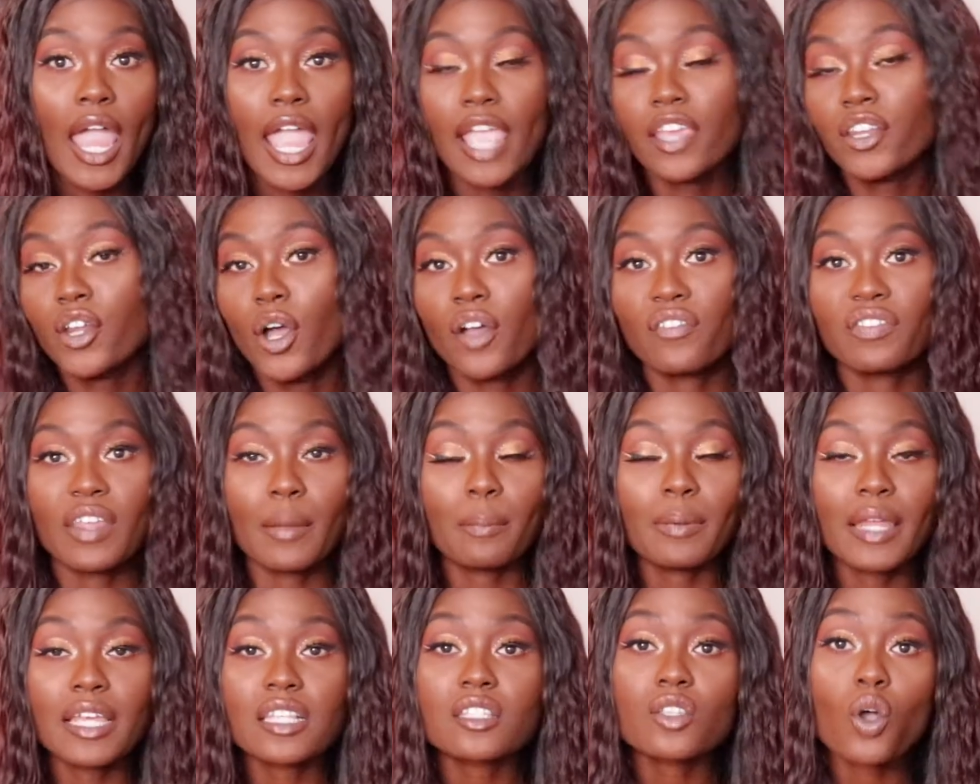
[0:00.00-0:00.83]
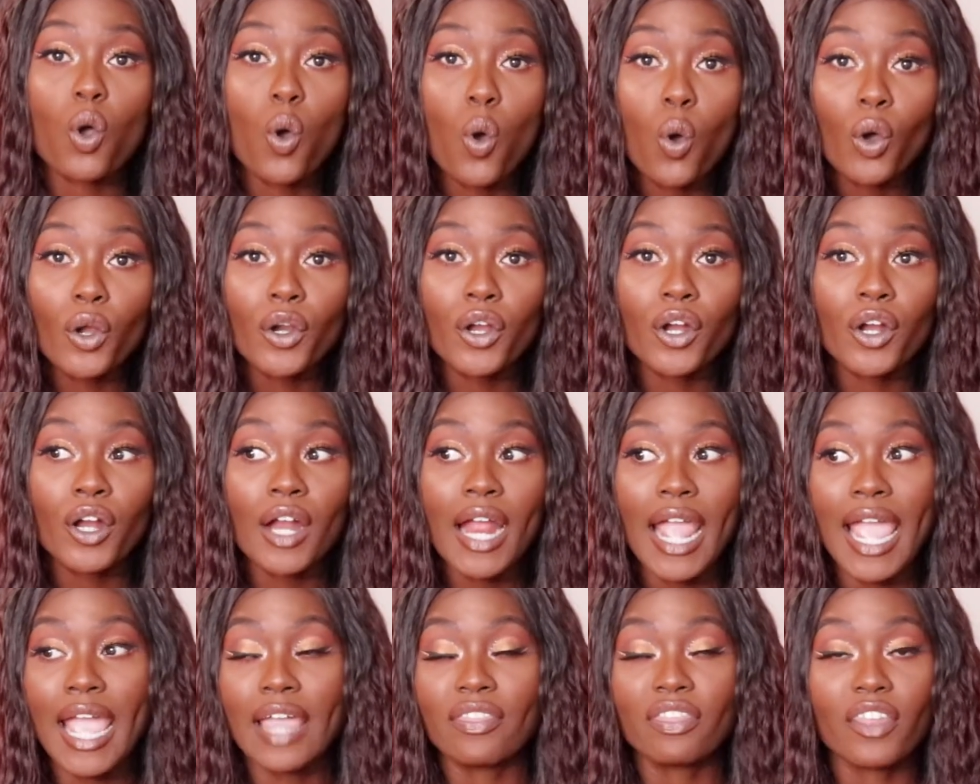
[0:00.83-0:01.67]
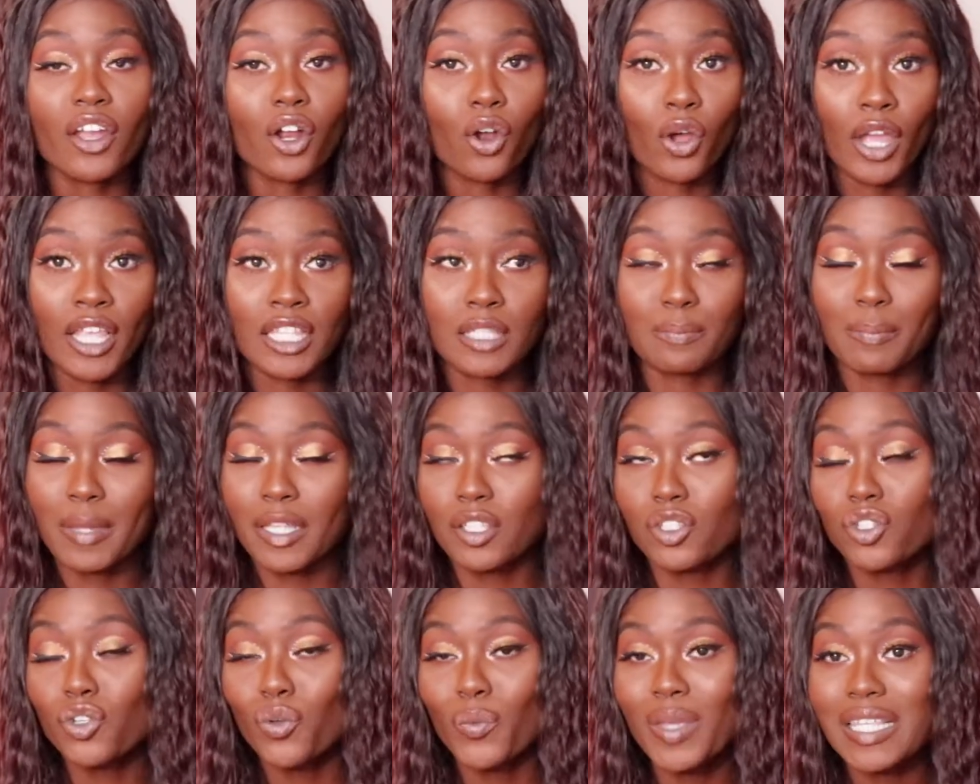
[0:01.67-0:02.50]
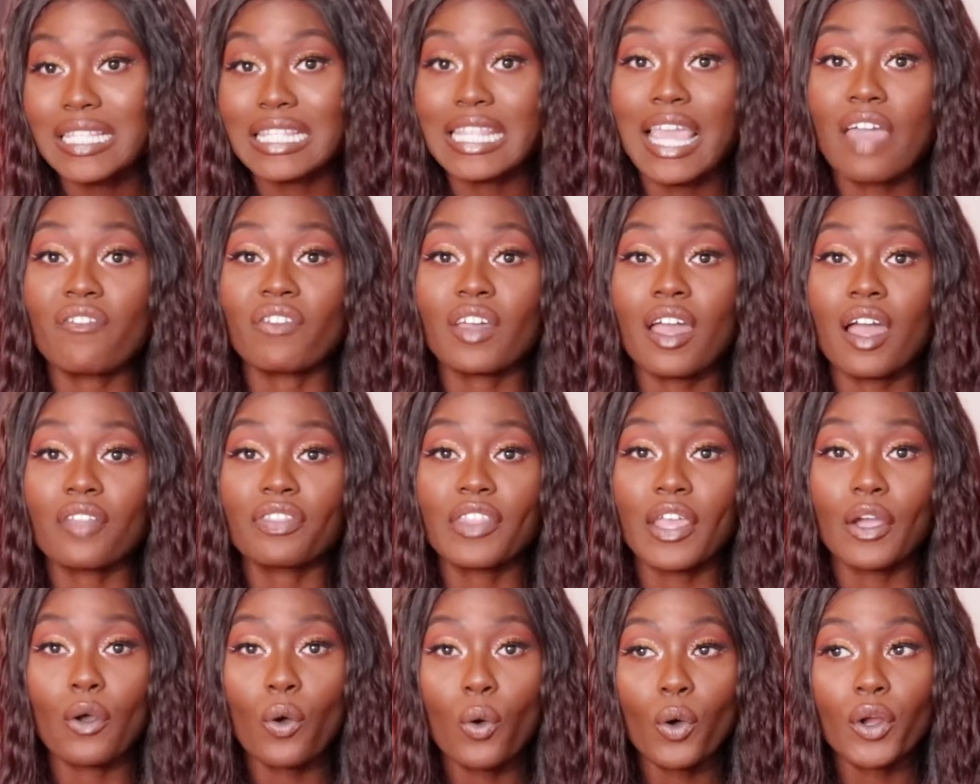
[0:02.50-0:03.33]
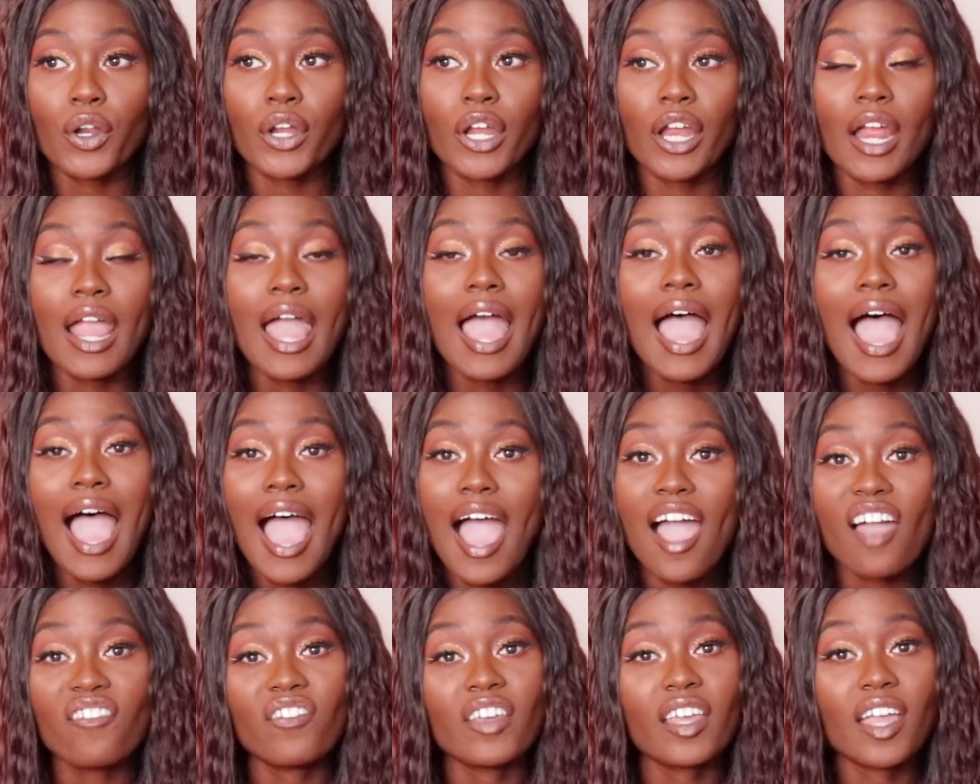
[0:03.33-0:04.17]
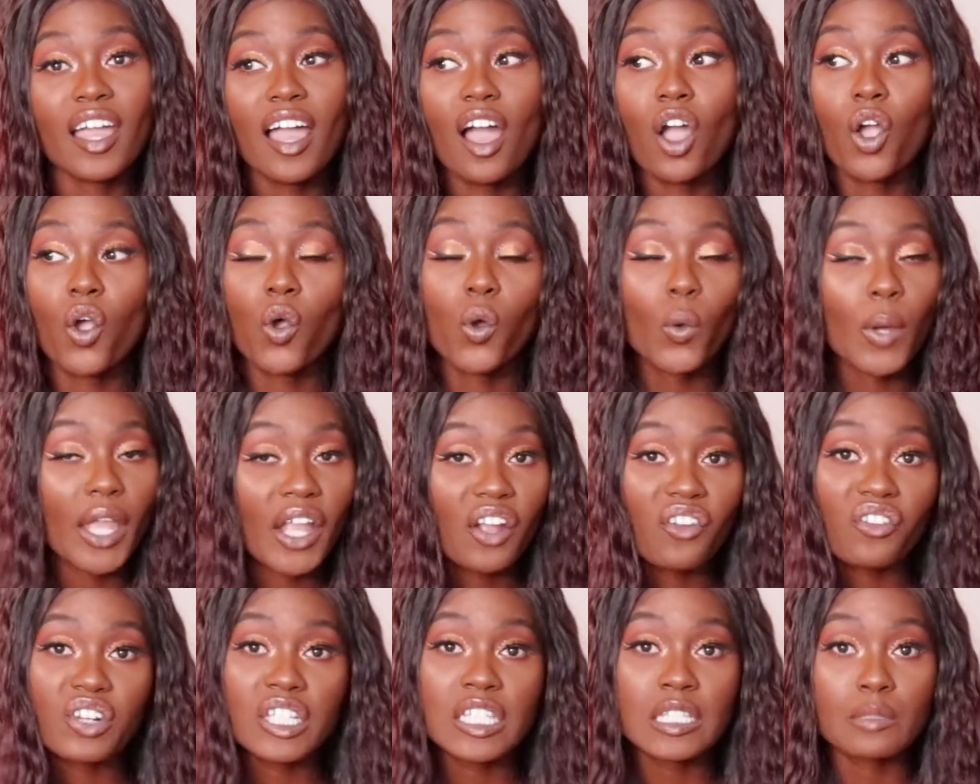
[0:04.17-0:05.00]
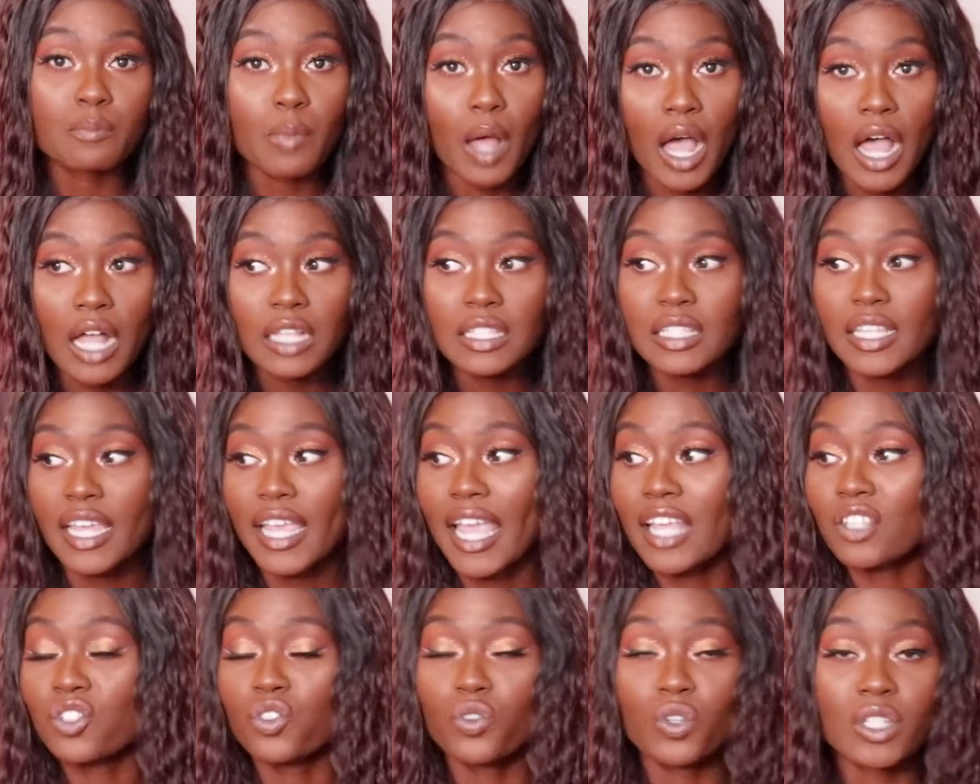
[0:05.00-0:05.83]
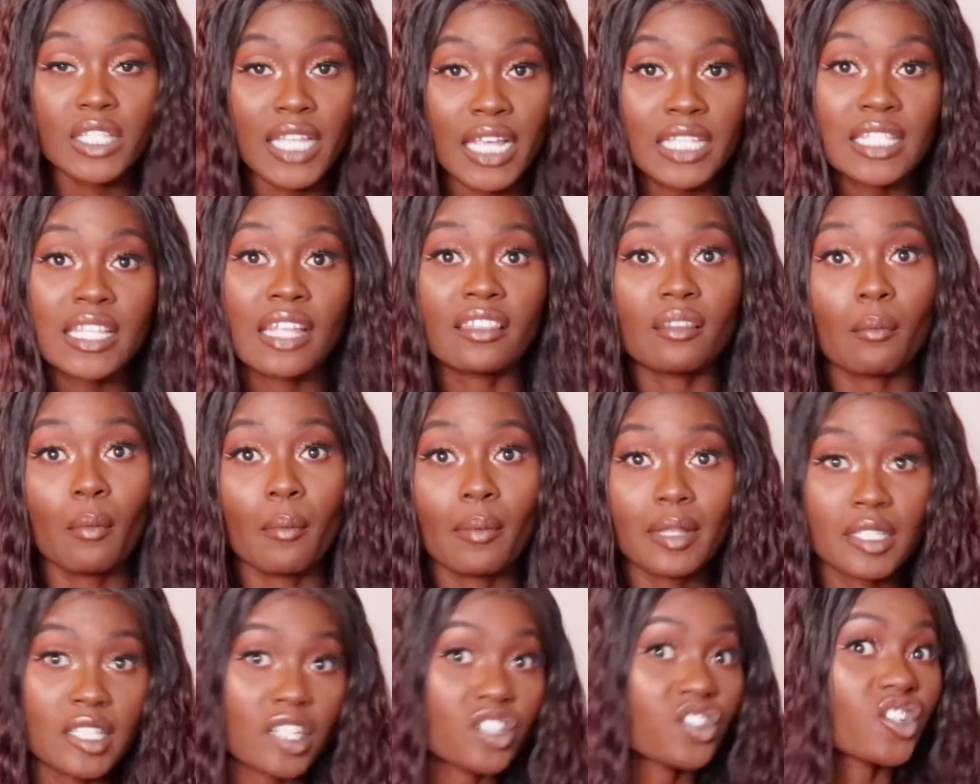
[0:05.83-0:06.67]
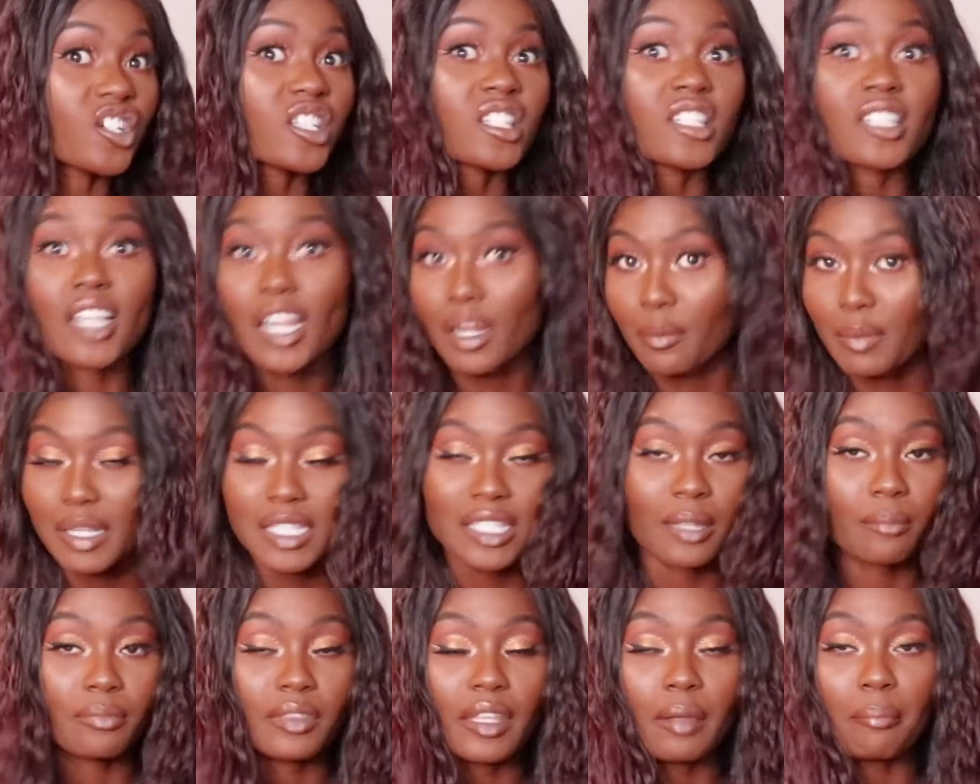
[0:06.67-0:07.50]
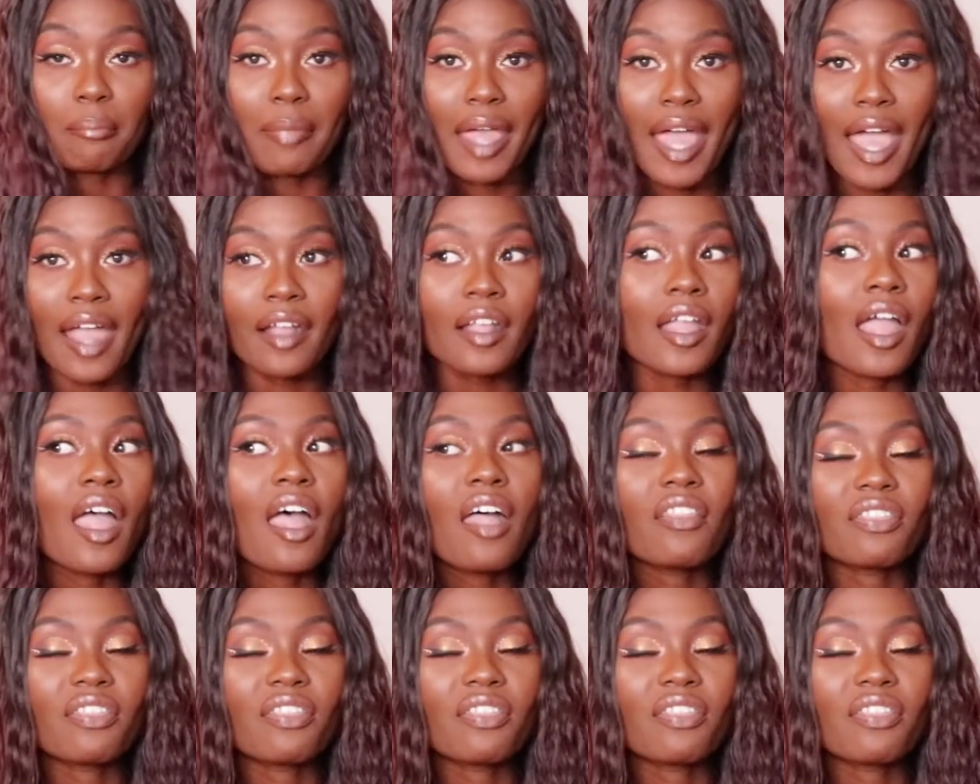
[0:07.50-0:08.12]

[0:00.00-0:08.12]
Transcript: you know, if they place an order and it's been 2 weeks and they haven't got their order, having a quick response, like as soon as I send them a message or sending me something back,